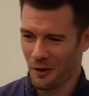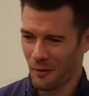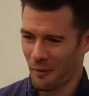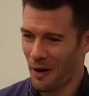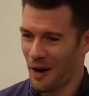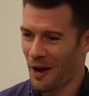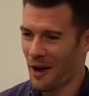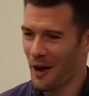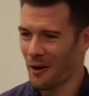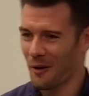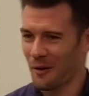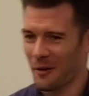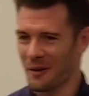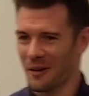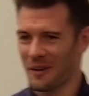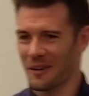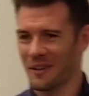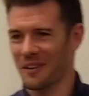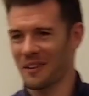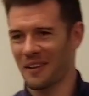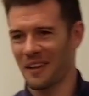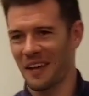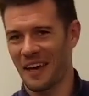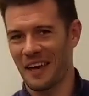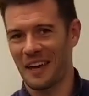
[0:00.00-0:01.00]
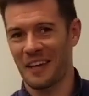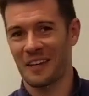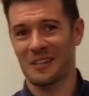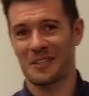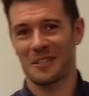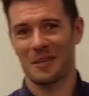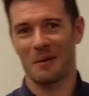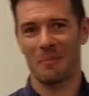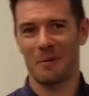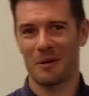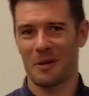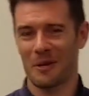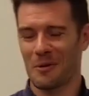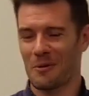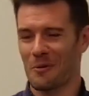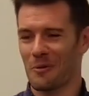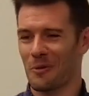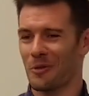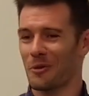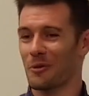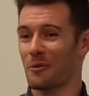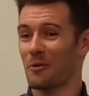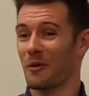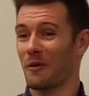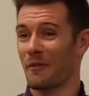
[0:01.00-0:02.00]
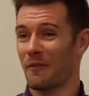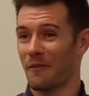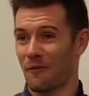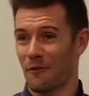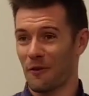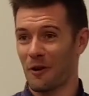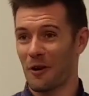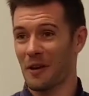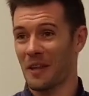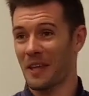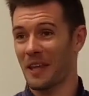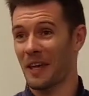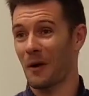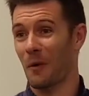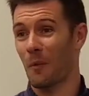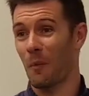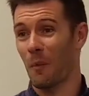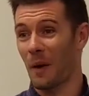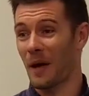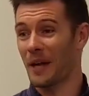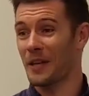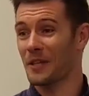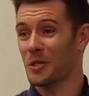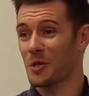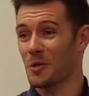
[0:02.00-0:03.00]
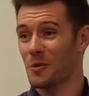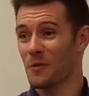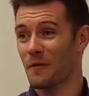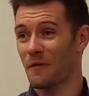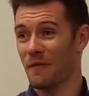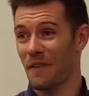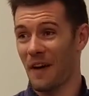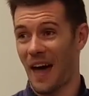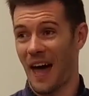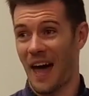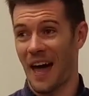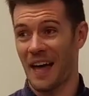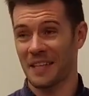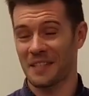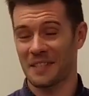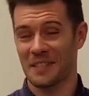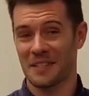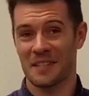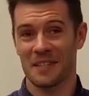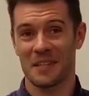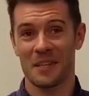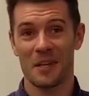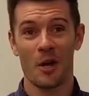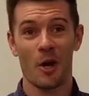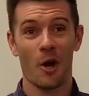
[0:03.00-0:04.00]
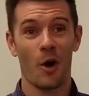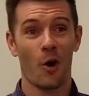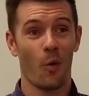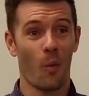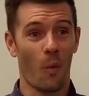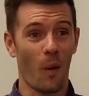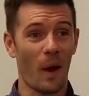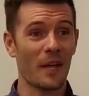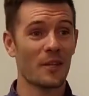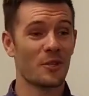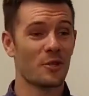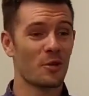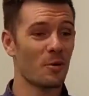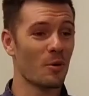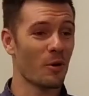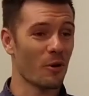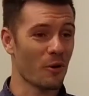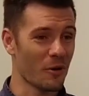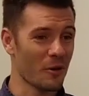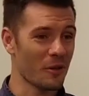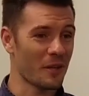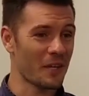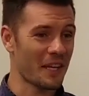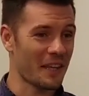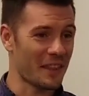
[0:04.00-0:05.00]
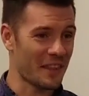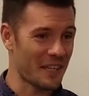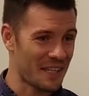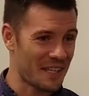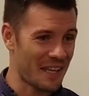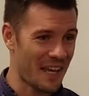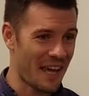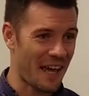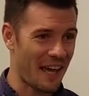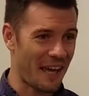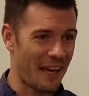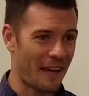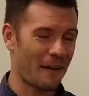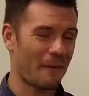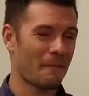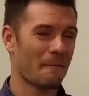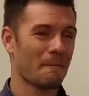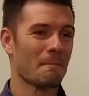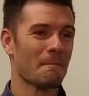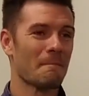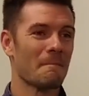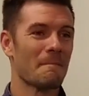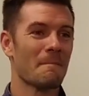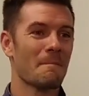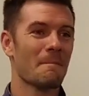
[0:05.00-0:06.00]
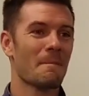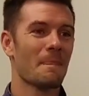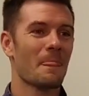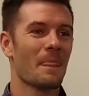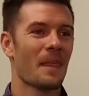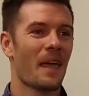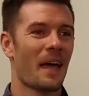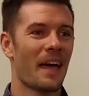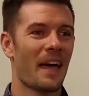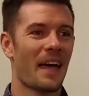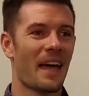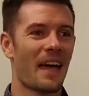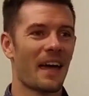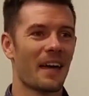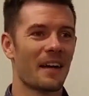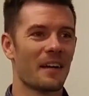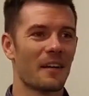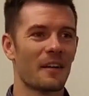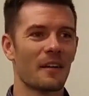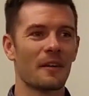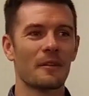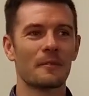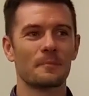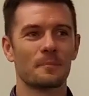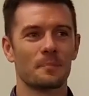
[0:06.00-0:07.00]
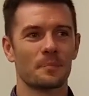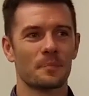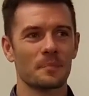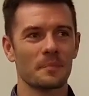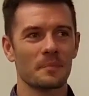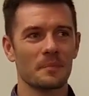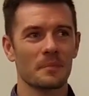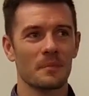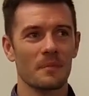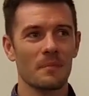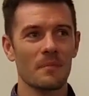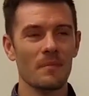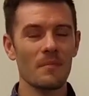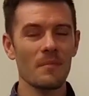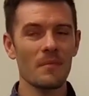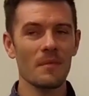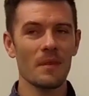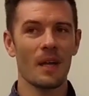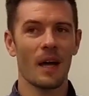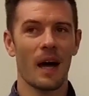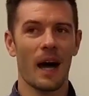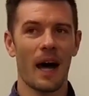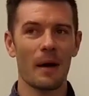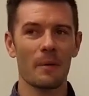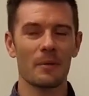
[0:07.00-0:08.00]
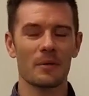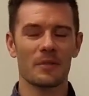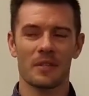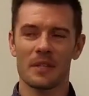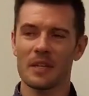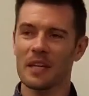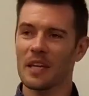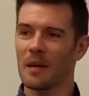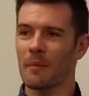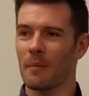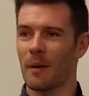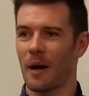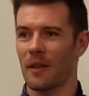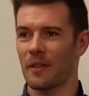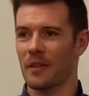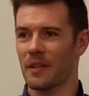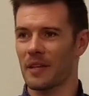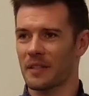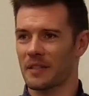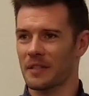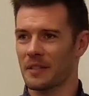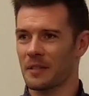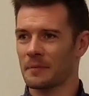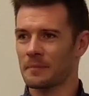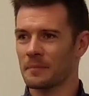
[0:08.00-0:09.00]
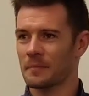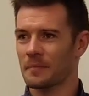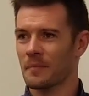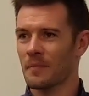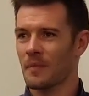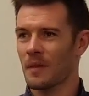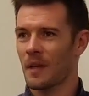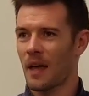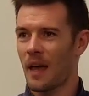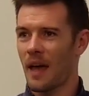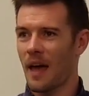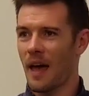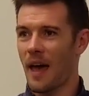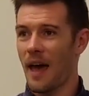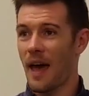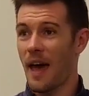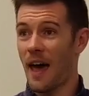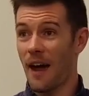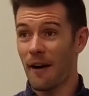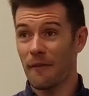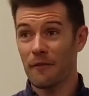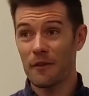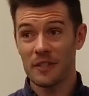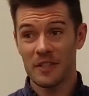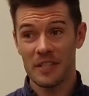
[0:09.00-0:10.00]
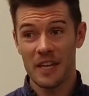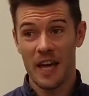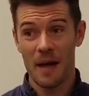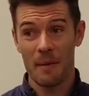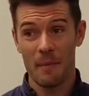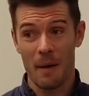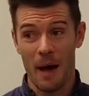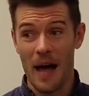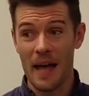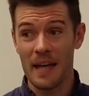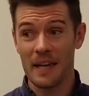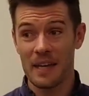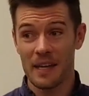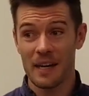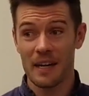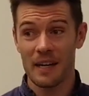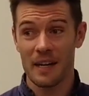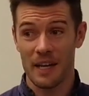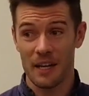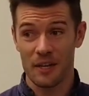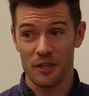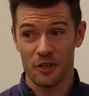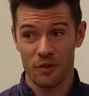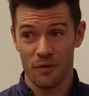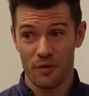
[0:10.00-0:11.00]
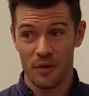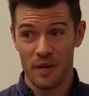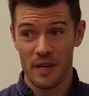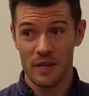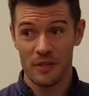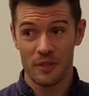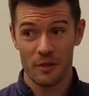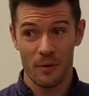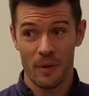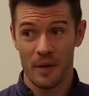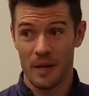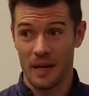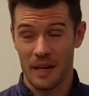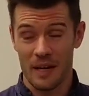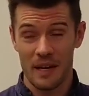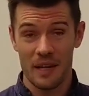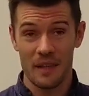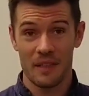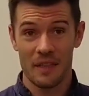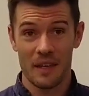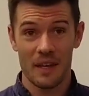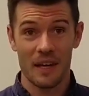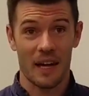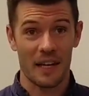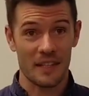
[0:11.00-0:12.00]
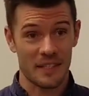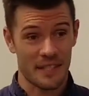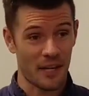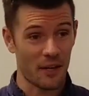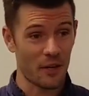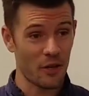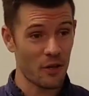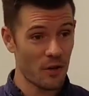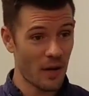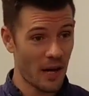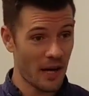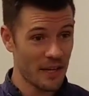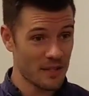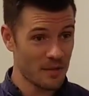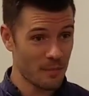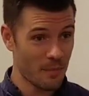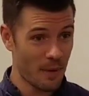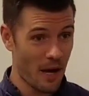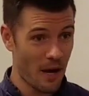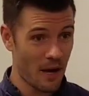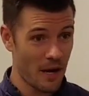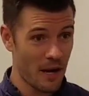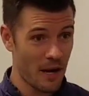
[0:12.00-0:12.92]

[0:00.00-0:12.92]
way too early in the day. And I was thinking about this. Every time I get an injury doing anything, I tell you guys about it. And if you've been here for several years, you've probably